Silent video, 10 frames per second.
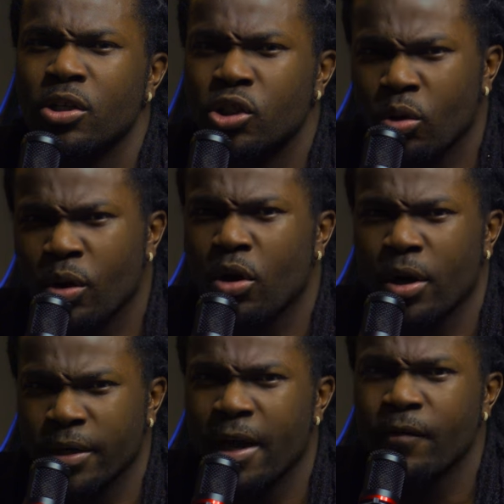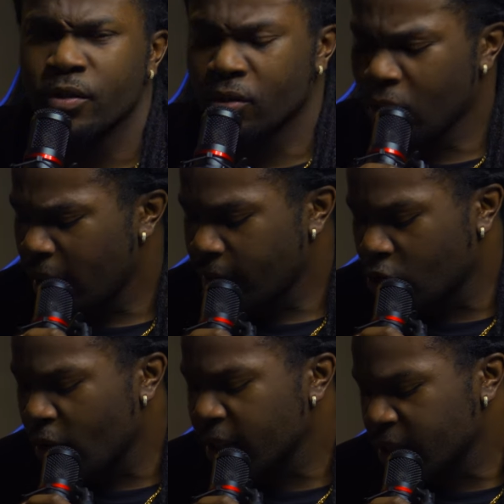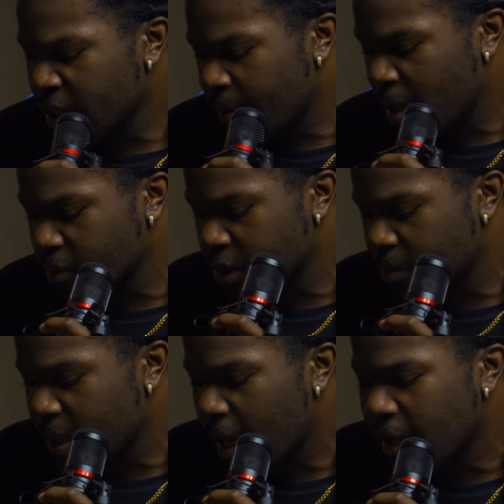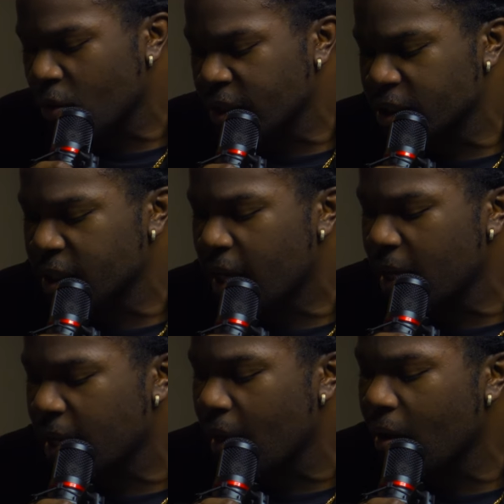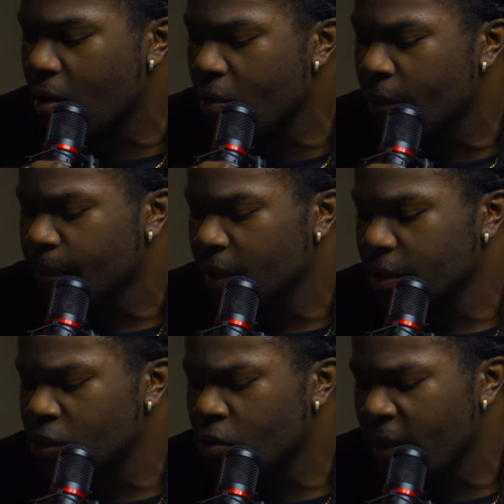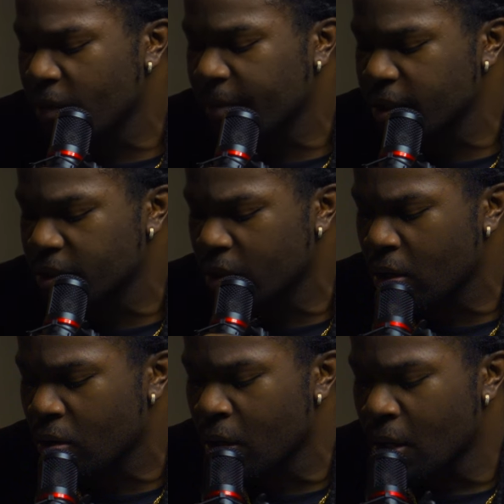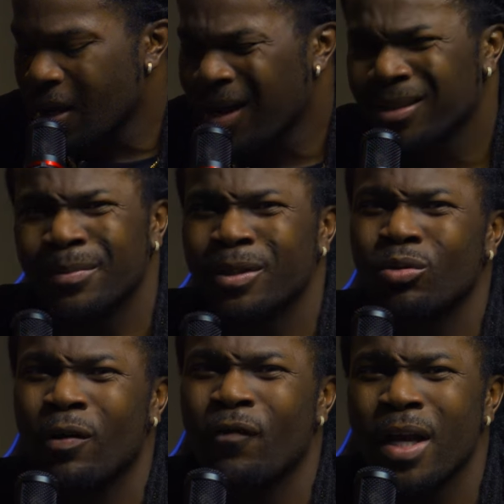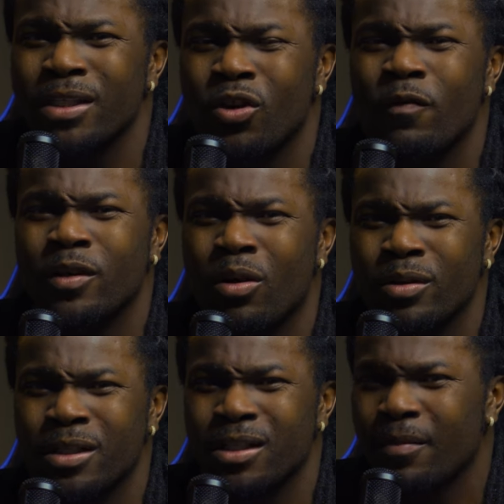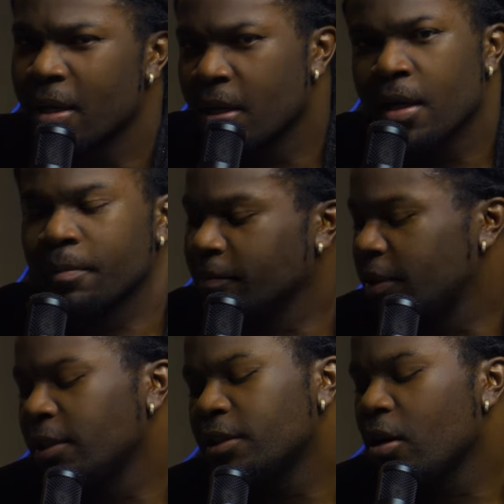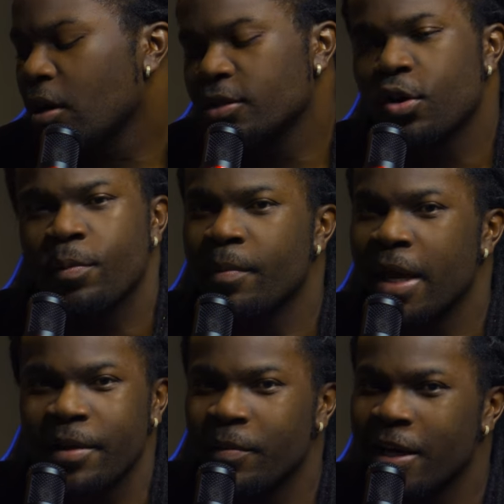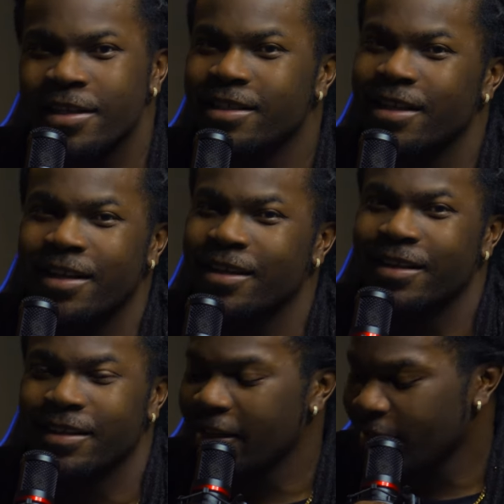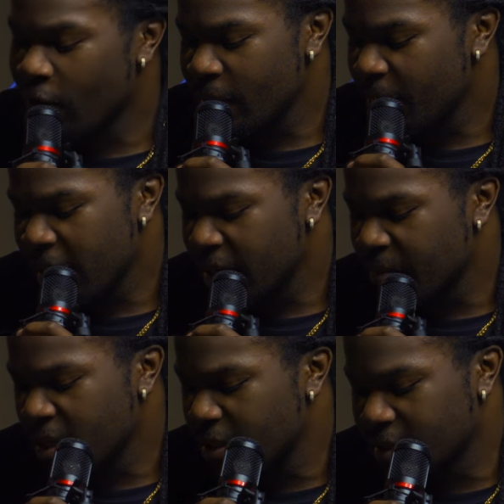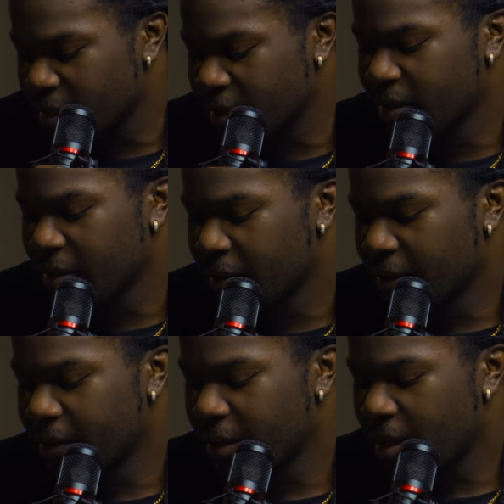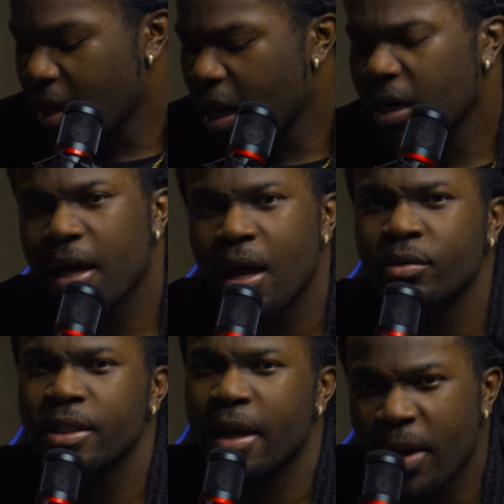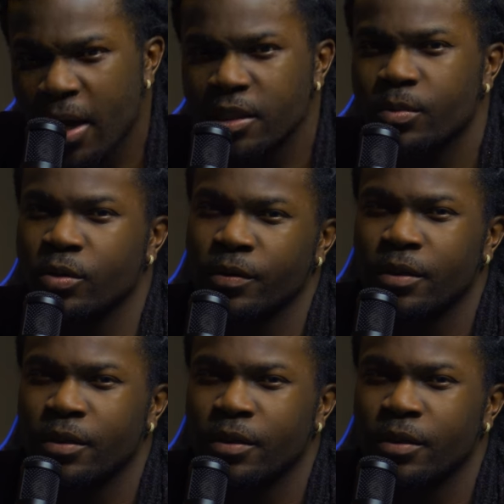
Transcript: Showing her endeavors and all that. The crazy thing about this, man, I don't understand how the hell she don't have a place to go. Has she been doing Fashion Nova and all this stuff? These girls don't be making money, son. They don't be making money, son. How the hell is that possible?